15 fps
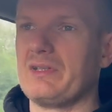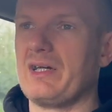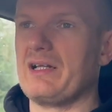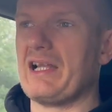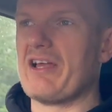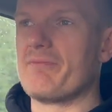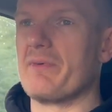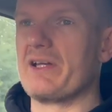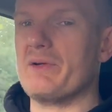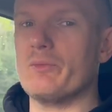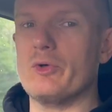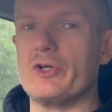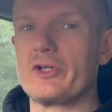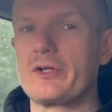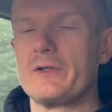I left mine
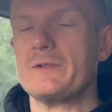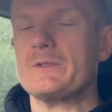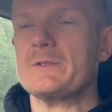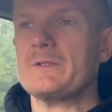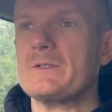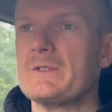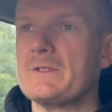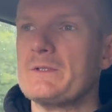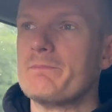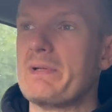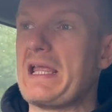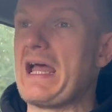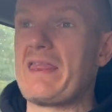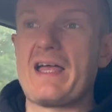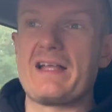in work.
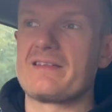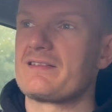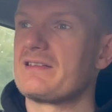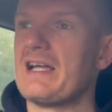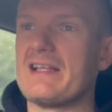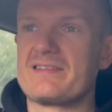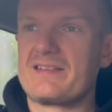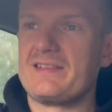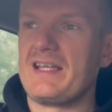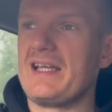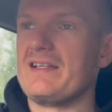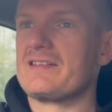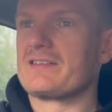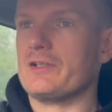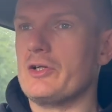But yeah, that's
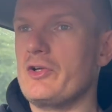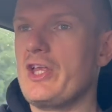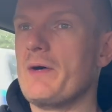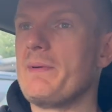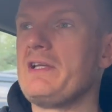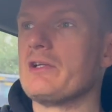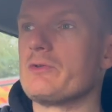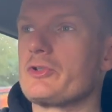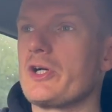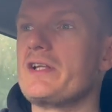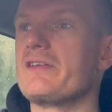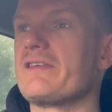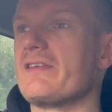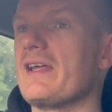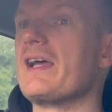today. So there'll be no
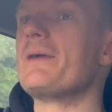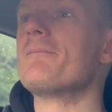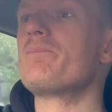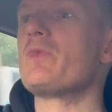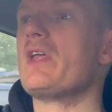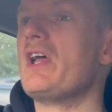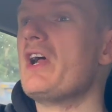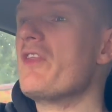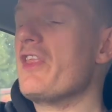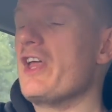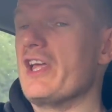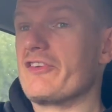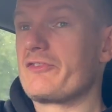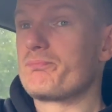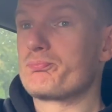training today.
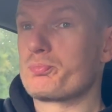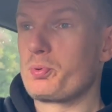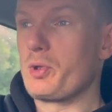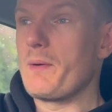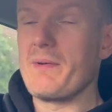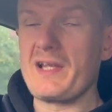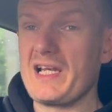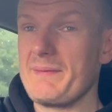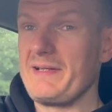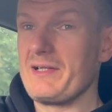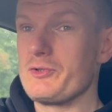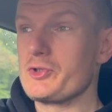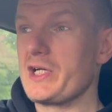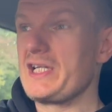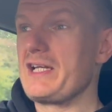There's probably gonna be
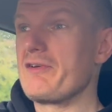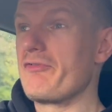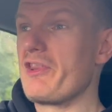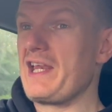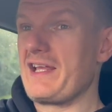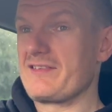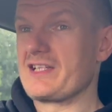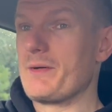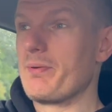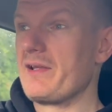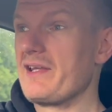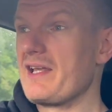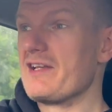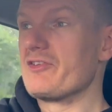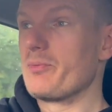no training for the next couple
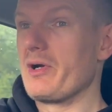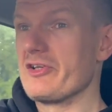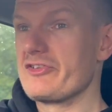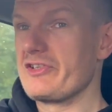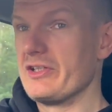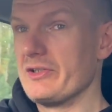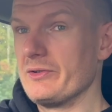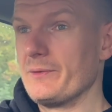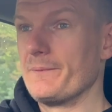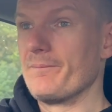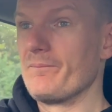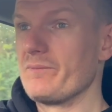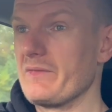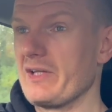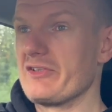of days, but I'll still
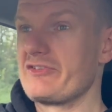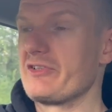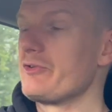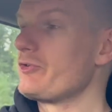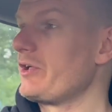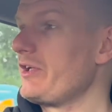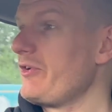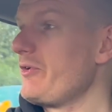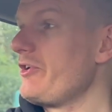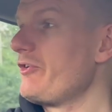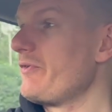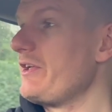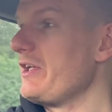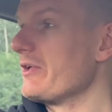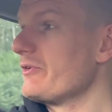try and do
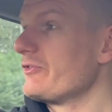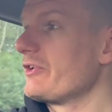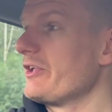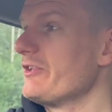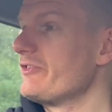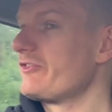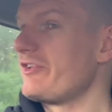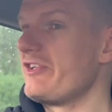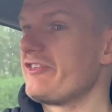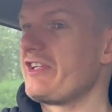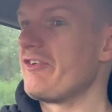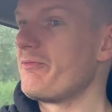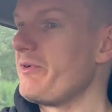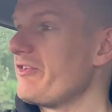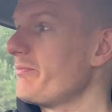these videos because this
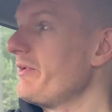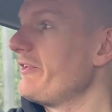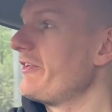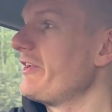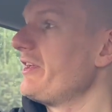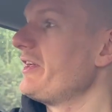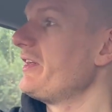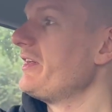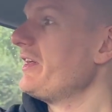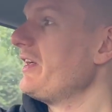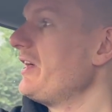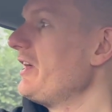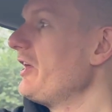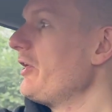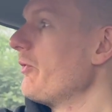gives me something to,
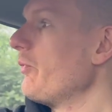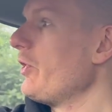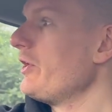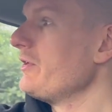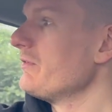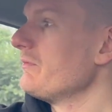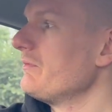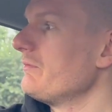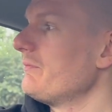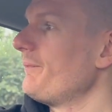one,